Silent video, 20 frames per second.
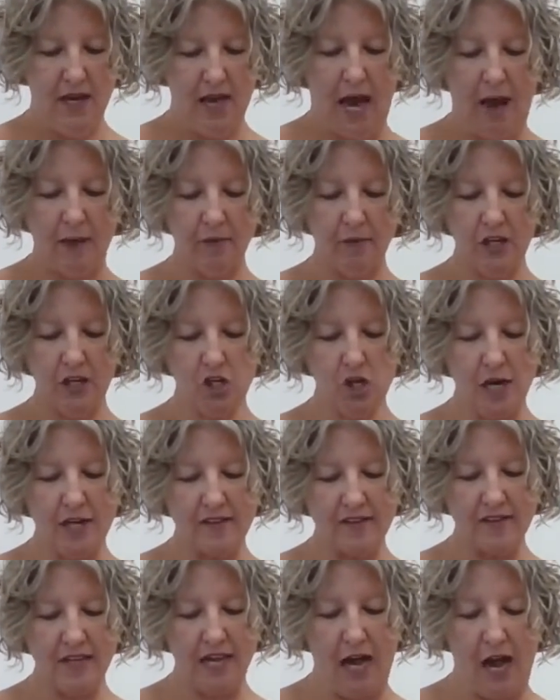I'm gonna try to
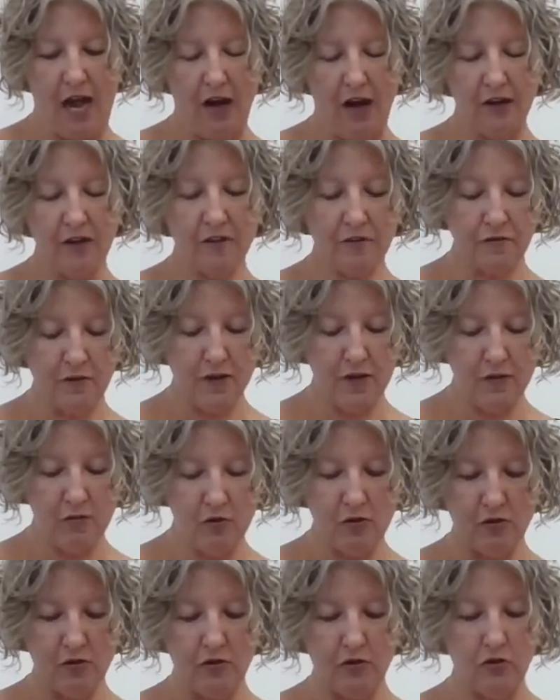stay out of the frame
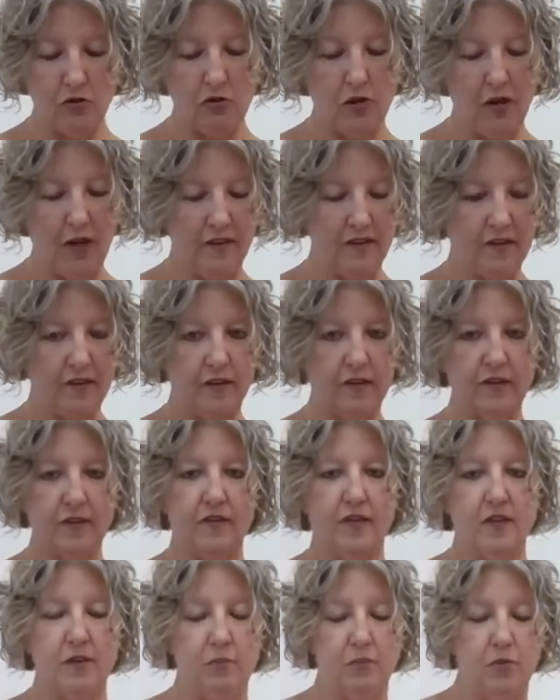more so you guys can
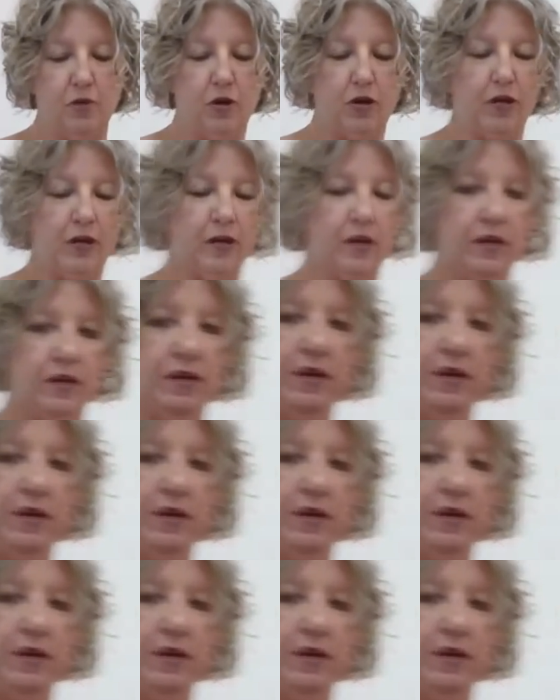see the book.